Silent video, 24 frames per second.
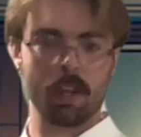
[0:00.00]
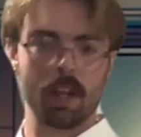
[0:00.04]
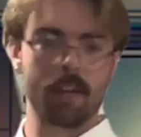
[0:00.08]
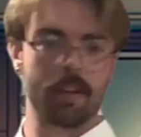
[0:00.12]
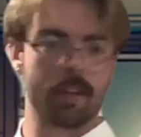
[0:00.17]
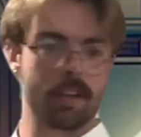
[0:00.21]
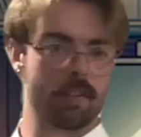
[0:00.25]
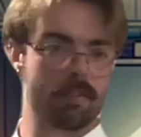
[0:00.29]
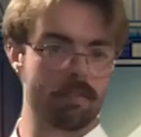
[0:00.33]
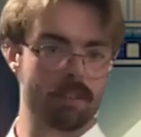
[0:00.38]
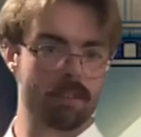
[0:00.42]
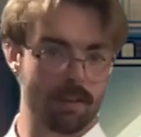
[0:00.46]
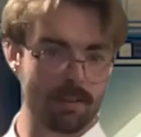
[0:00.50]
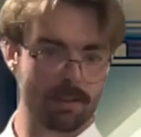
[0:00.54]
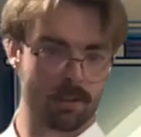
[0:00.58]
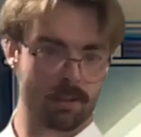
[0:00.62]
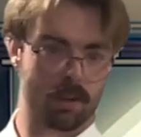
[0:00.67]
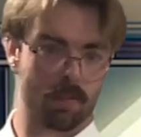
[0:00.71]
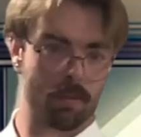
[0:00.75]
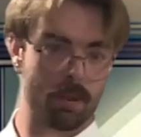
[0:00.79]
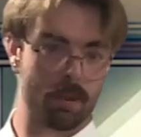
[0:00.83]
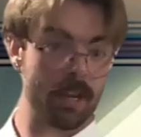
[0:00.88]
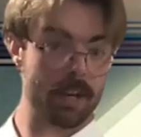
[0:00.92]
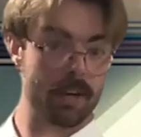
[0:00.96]
And the
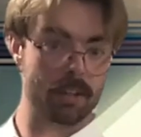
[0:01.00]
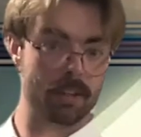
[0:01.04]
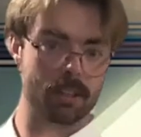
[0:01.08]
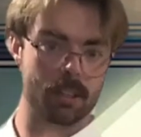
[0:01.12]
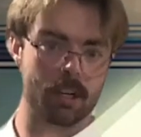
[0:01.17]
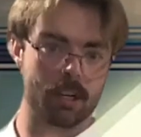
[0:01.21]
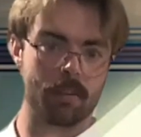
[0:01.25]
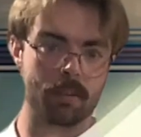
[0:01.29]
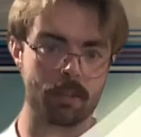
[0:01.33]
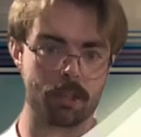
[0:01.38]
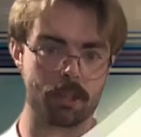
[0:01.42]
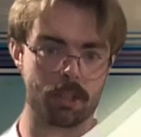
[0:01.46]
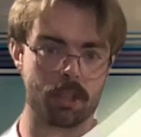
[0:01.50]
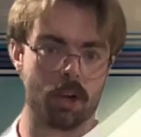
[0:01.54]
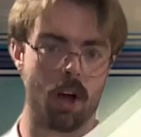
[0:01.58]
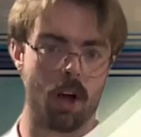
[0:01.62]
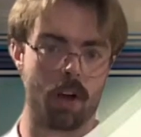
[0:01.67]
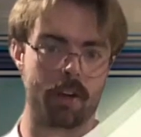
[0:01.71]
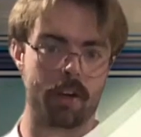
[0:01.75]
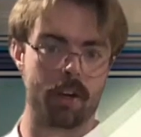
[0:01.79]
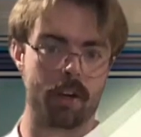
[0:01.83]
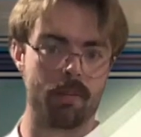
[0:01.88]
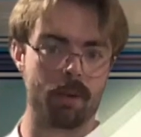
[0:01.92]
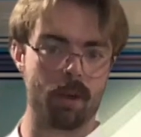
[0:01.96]
inflammatory mediators that I was just
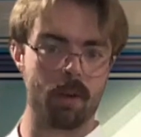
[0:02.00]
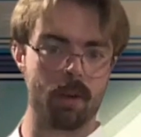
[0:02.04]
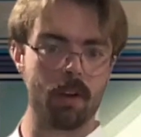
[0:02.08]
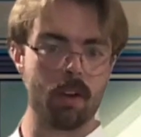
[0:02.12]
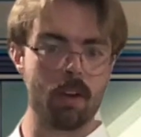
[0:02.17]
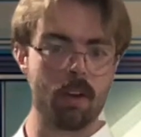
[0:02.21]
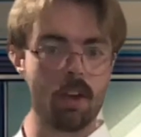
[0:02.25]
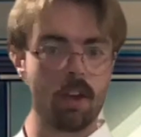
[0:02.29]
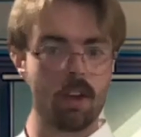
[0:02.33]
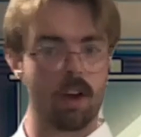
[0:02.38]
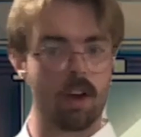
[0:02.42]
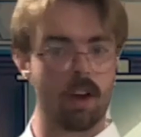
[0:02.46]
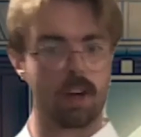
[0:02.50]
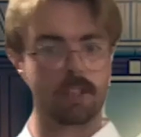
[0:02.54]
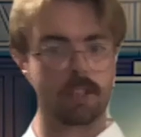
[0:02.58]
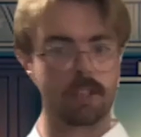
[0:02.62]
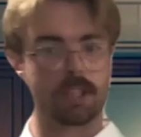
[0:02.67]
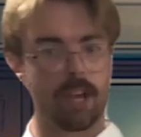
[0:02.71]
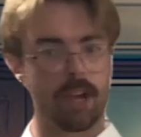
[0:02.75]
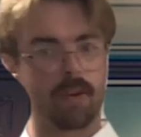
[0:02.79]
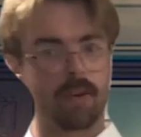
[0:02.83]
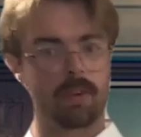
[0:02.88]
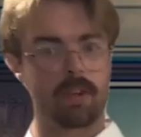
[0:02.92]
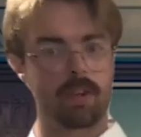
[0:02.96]
talking about are
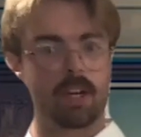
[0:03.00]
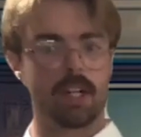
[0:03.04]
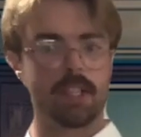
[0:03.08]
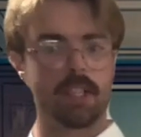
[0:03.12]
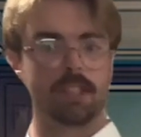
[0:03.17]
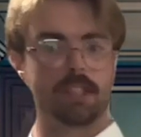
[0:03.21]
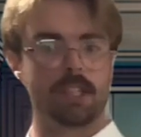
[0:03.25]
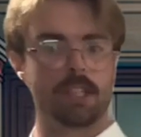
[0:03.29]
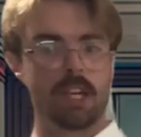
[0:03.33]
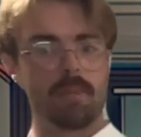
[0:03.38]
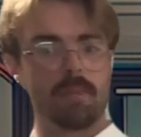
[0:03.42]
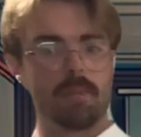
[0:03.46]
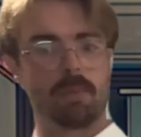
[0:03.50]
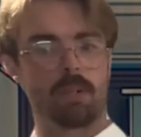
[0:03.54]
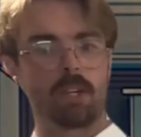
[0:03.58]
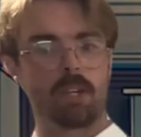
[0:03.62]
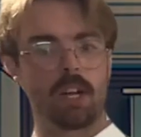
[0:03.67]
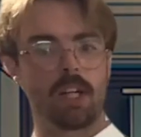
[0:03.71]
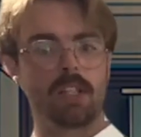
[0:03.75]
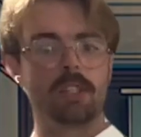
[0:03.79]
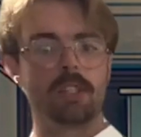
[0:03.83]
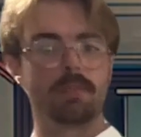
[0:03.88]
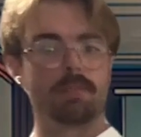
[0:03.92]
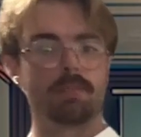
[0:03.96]
cytokines,
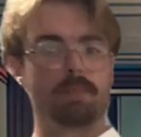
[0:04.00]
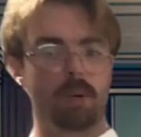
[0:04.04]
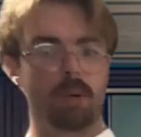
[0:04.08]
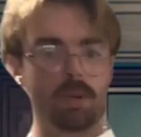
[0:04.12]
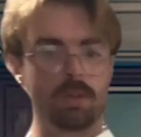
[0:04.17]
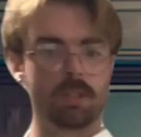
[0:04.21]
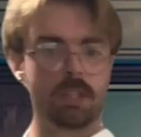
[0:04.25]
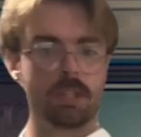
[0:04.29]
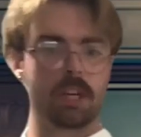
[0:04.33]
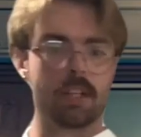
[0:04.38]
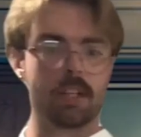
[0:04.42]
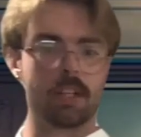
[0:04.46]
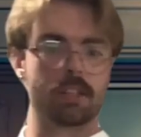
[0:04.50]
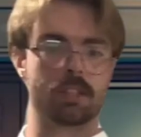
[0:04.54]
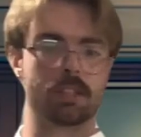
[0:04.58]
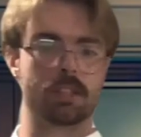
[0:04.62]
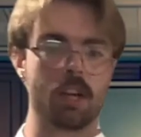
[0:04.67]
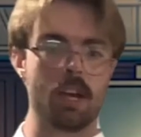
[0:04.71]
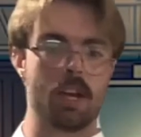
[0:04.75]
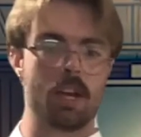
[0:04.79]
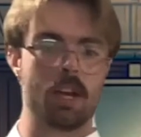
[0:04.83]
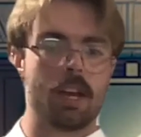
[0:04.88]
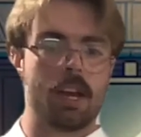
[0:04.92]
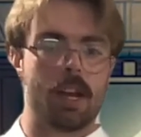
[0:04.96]
chemokines, and protease.
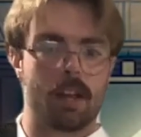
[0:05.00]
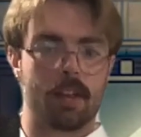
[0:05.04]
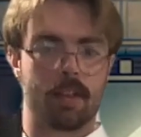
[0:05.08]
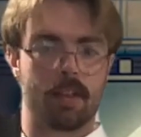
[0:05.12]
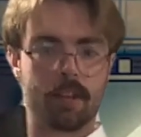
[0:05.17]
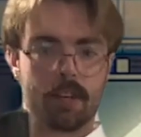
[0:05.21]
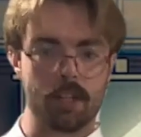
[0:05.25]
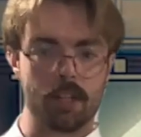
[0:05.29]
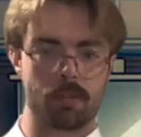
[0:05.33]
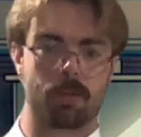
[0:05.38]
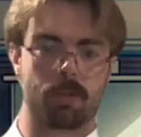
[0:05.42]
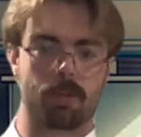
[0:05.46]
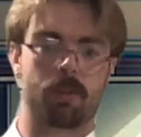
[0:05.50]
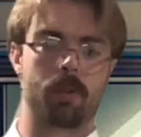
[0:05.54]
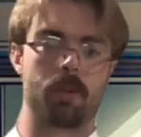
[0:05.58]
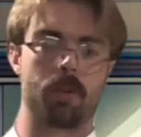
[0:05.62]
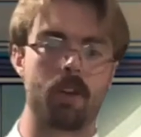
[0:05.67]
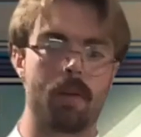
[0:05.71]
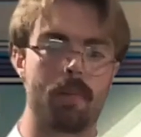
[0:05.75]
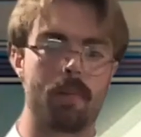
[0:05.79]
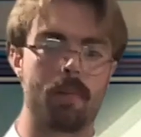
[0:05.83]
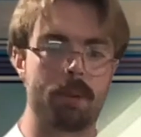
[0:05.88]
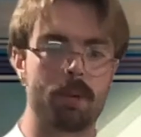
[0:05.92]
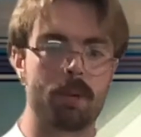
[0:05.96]
And these
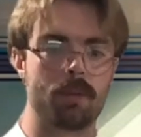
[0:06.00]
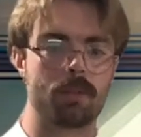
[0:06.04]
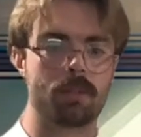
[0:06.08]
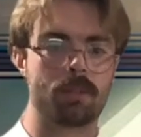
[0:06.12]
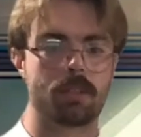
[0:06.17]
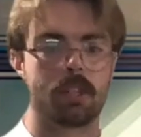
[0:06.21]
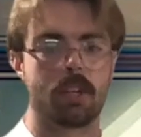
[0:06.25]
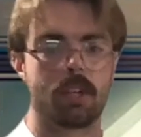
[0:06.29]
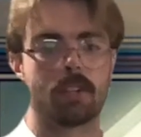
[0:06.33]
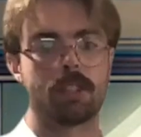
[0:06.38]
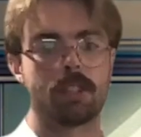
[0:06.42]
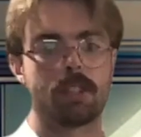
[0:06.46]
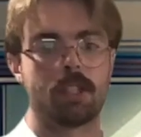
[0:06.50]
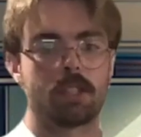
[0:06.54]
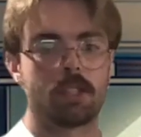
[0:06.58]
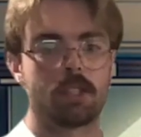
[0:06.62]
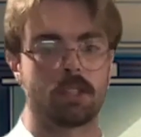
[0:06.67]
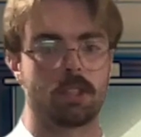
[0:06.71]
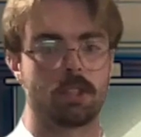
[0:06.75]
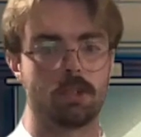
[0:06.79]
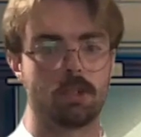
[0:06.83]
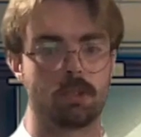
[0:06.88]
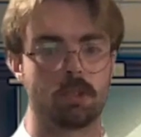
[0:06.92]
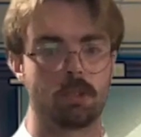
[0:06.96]
recruit immune cells such
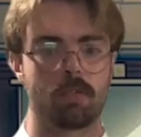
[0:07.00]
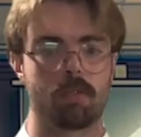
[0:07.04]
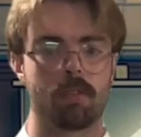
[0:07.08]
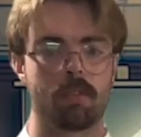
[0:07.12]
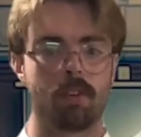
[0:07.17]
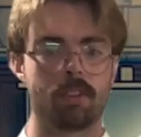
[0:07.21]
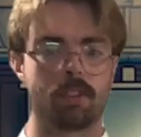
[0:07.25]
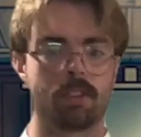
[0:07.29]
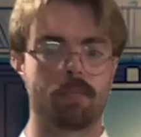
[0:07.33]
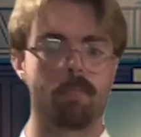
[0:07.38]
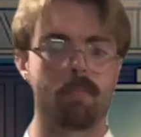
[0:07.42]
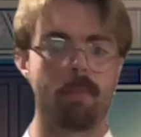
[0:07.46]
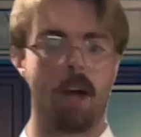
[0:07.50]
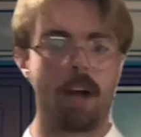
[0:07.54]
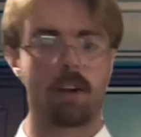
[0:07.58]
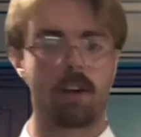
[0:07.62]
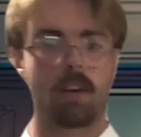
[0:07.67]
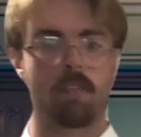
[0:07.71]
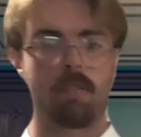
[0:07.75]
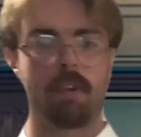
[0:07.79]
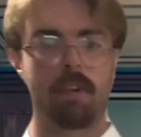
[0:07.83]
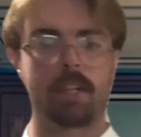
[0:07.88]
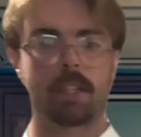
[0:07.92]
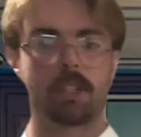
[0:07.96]
as neutrophils and
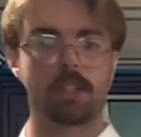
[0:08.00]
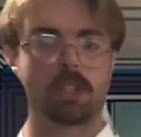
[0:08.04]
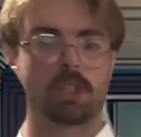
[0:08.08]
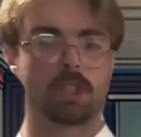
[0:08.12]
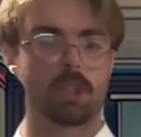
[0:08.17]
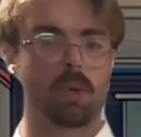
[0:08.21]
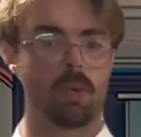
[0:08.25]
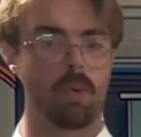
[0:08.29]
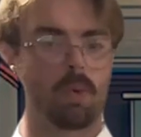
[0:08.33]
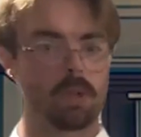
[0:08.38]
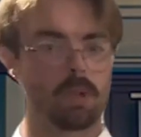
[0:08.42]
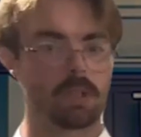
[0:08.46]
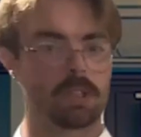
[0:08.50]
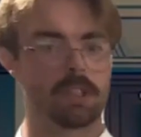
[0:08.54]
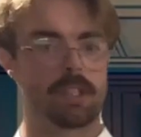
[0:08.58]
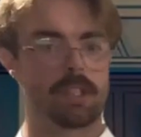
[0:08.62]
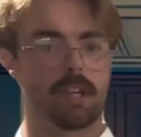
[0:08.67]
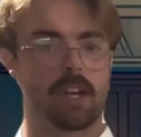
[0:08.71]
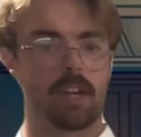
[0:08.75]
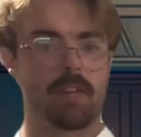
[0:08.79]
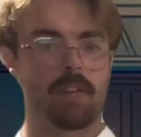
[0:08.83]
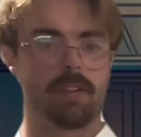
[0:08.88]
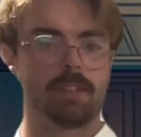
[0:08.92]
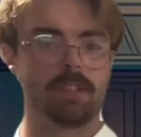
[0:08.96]
macrophages towards the
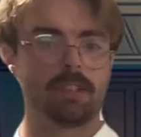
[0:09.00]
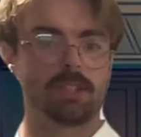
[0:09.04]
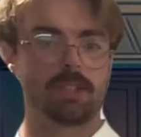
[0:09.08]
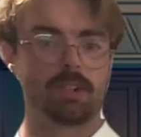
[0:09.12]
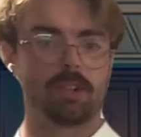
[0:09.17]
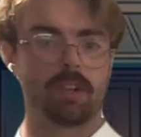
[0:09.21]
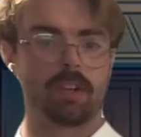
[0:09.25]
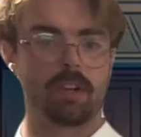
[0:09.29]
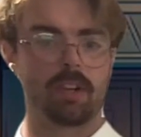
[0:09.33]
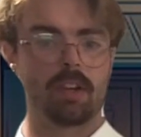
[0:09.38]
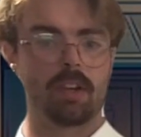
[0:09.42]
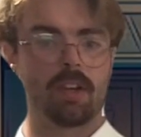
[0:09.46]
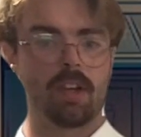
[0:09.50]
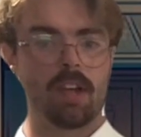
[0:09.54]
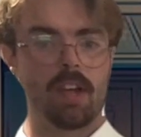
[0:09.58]
site of injury.